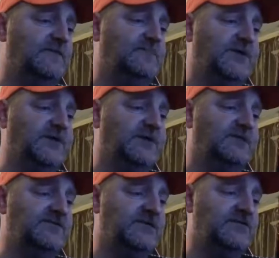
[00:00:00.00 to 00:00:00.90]

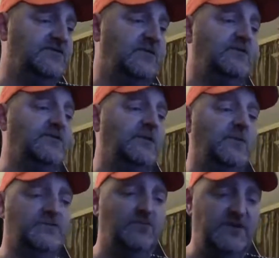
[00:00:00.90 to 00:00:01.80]
because the weird thing
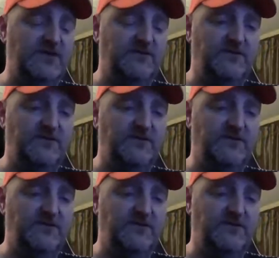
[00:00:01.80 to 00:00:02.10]
was with me,